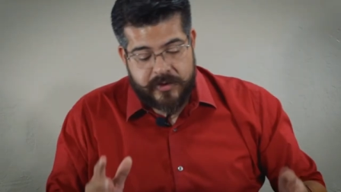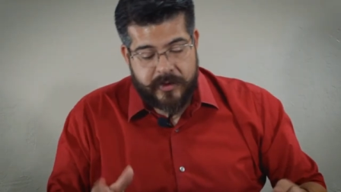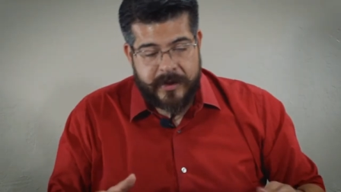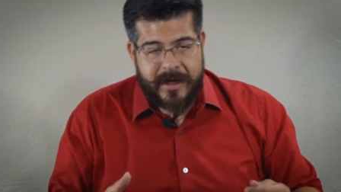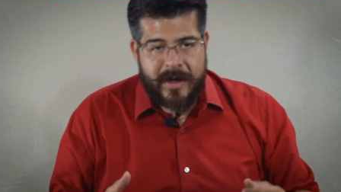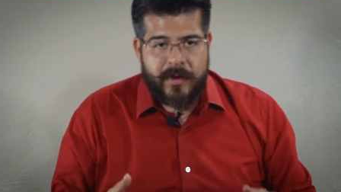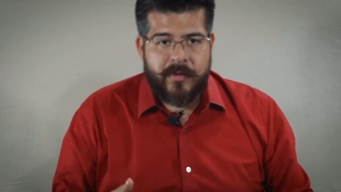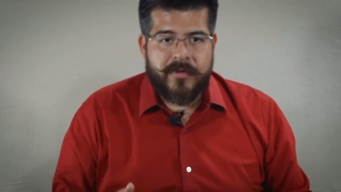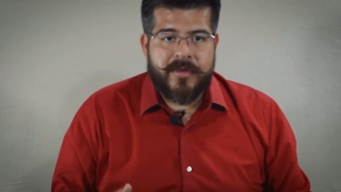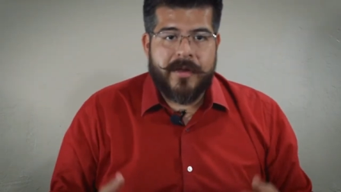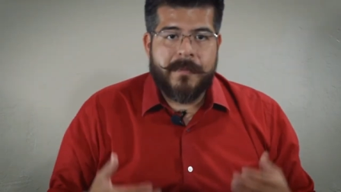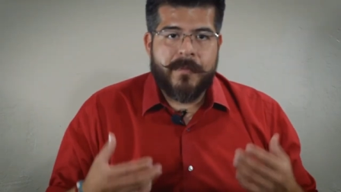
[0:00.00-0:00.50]

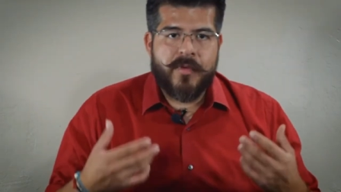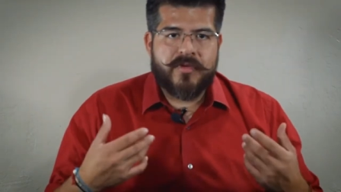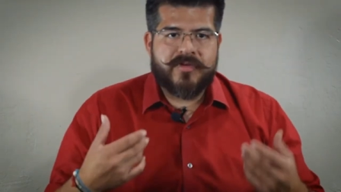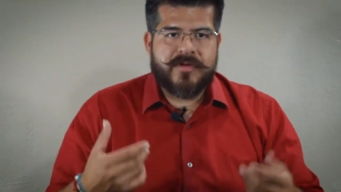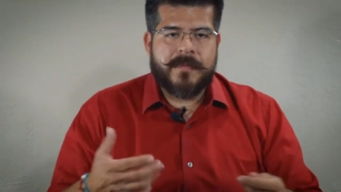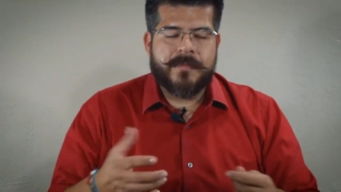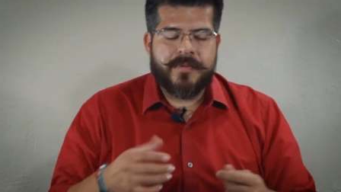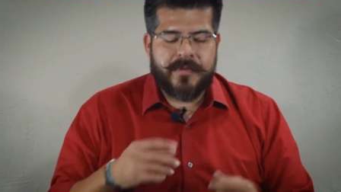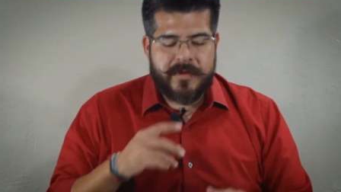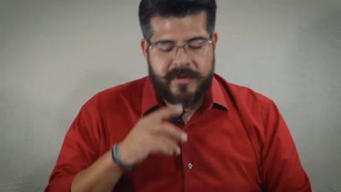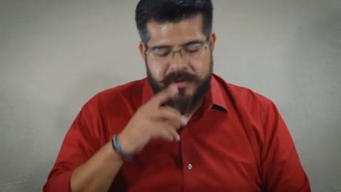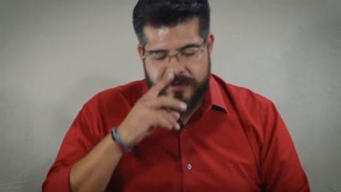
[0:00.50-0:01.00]
now, the most
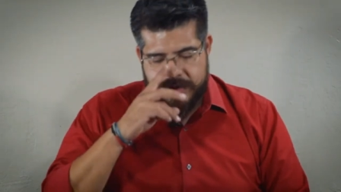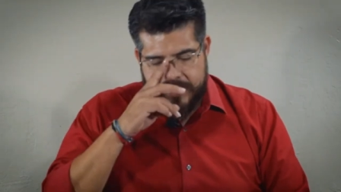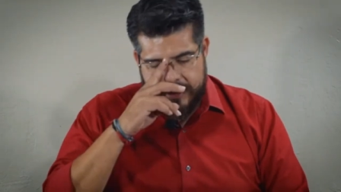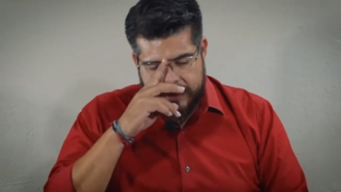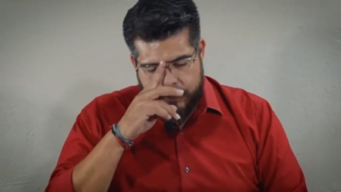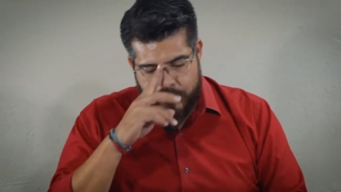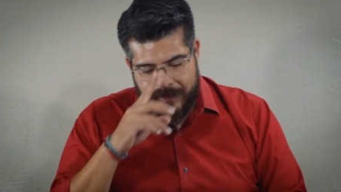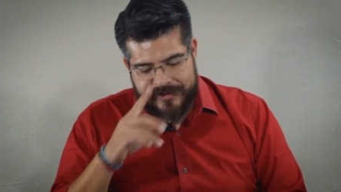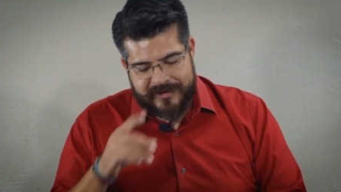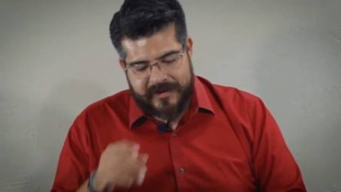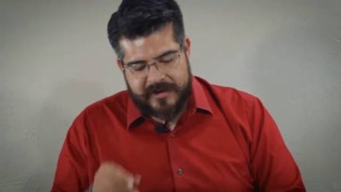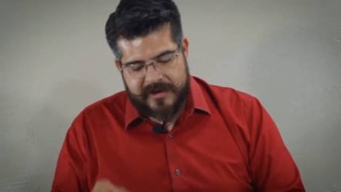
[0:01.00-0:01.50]
important thing,
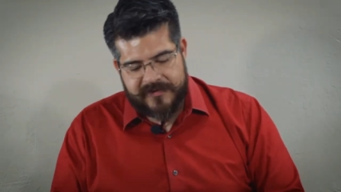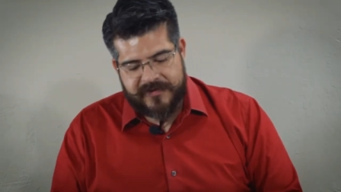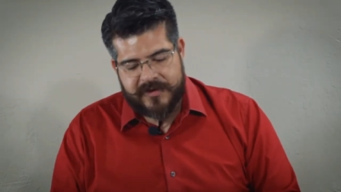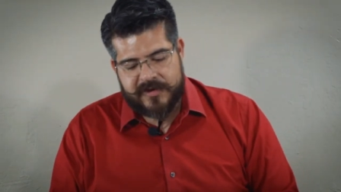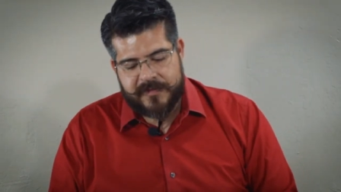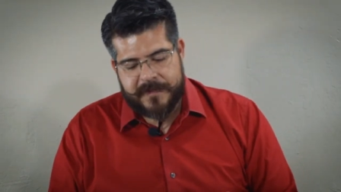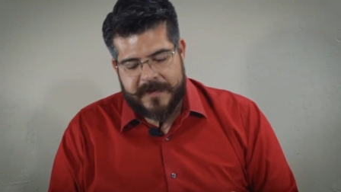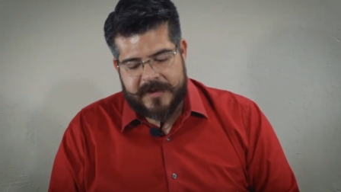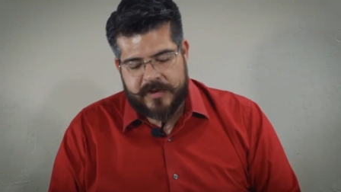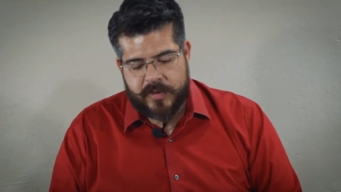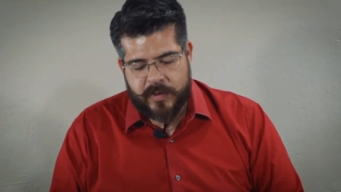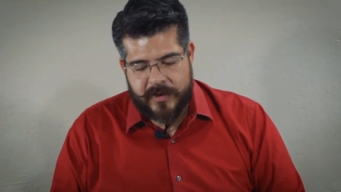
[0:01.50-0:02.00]
what's the difference
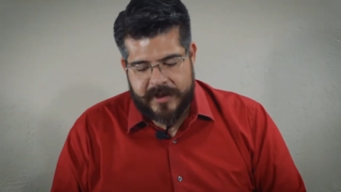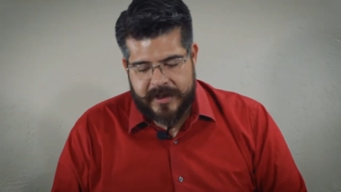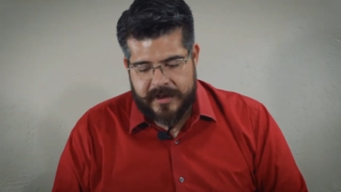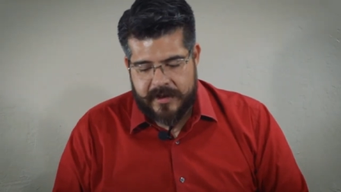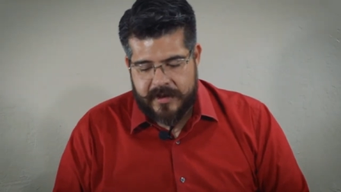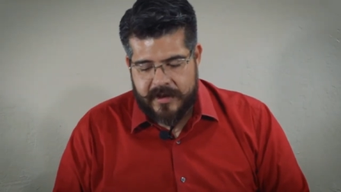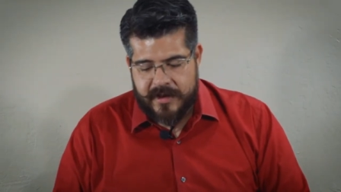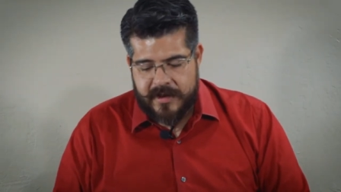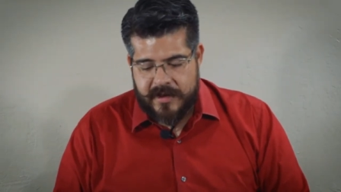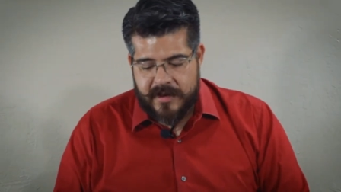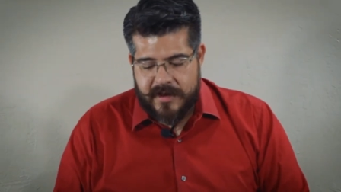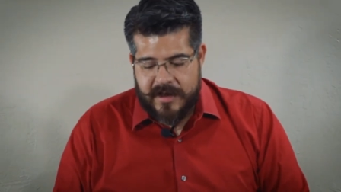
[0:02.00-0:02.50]
between
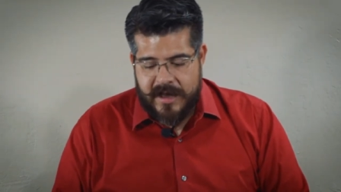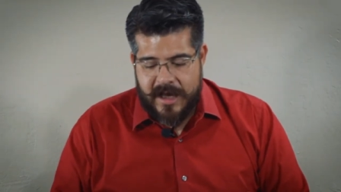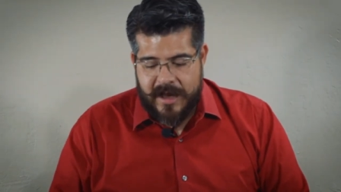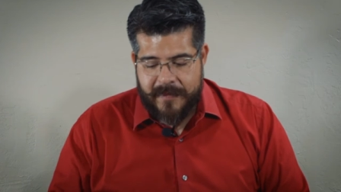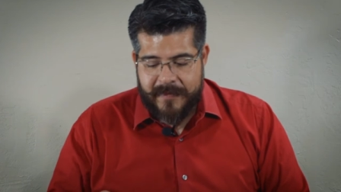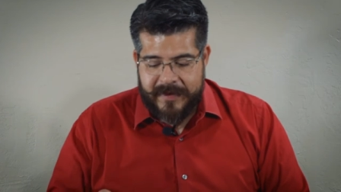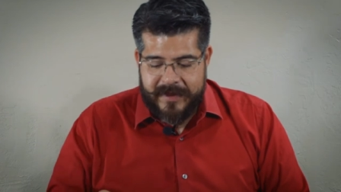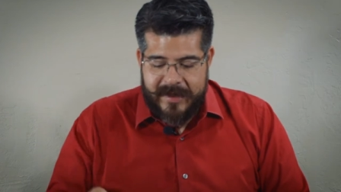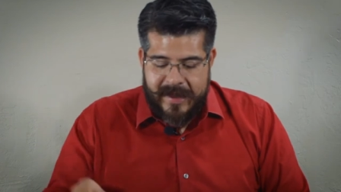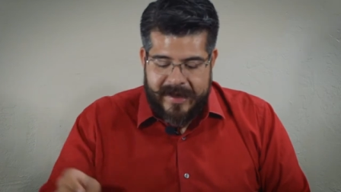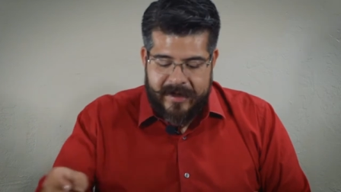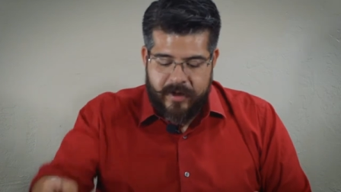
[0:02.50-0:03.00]
a
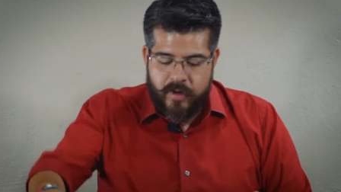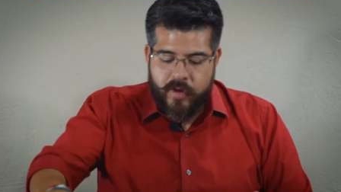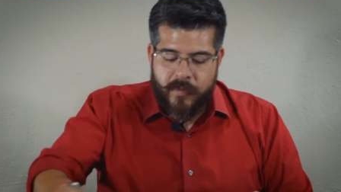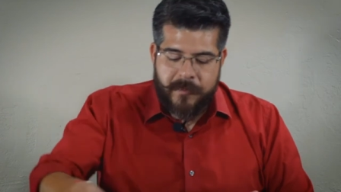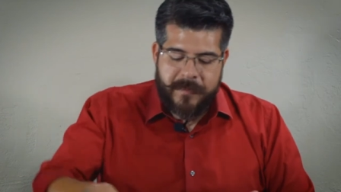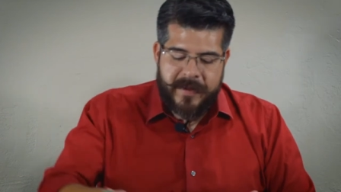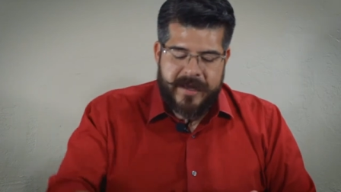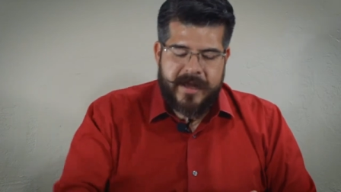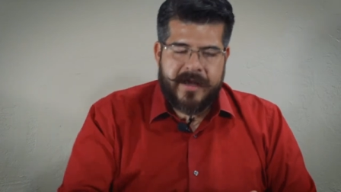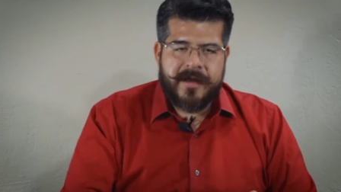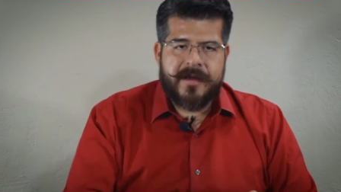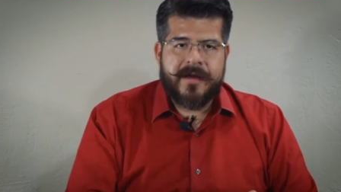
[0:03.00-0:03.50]
mechanical
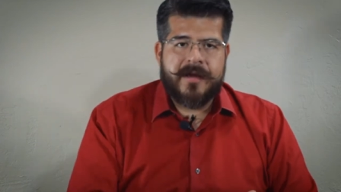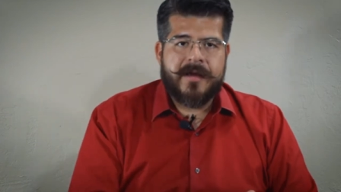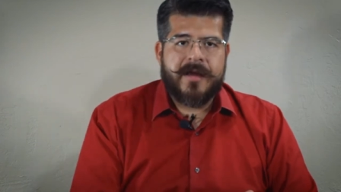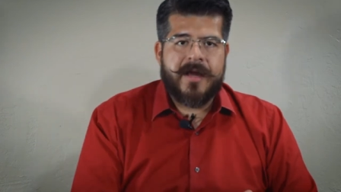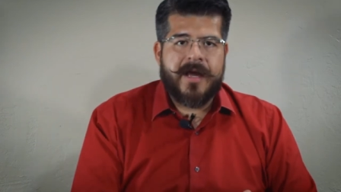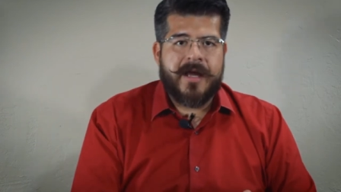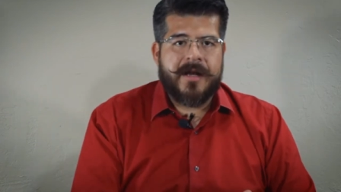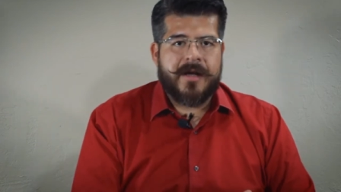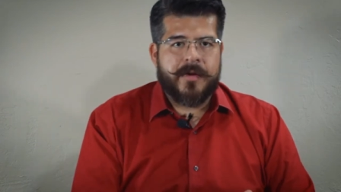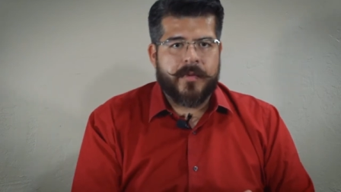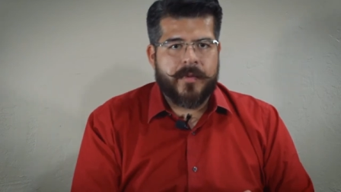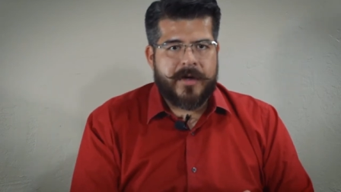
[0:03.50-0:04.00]
peg
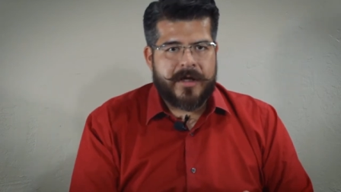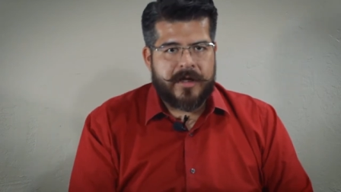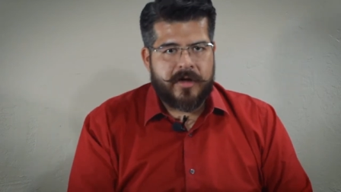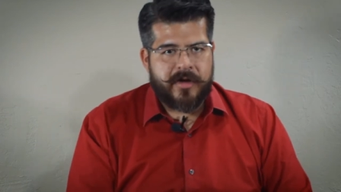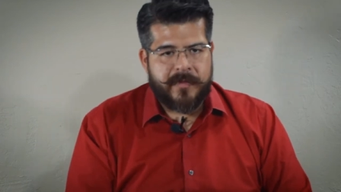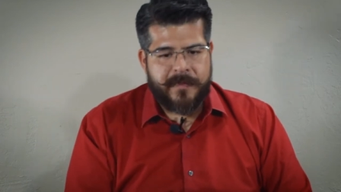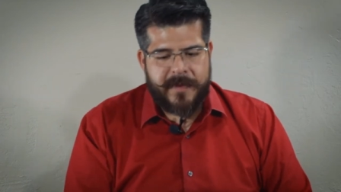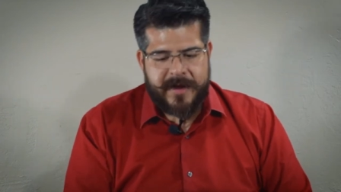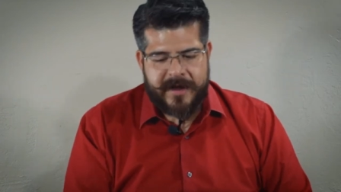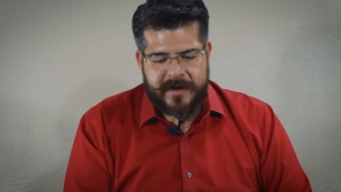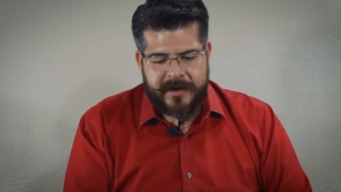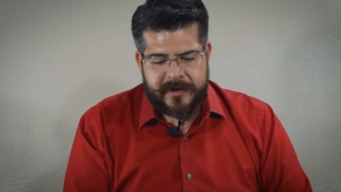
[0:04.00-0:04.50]
and a regular
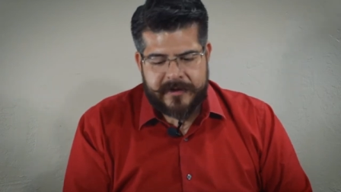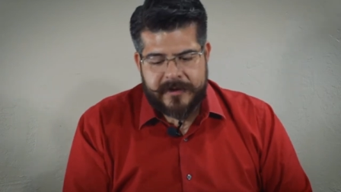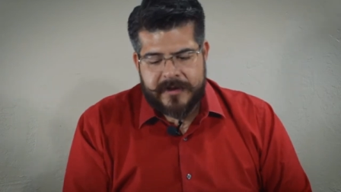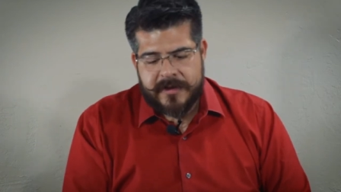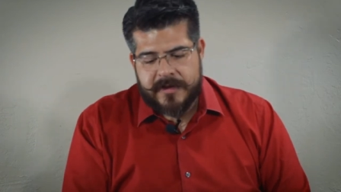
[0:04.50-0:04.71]
peg?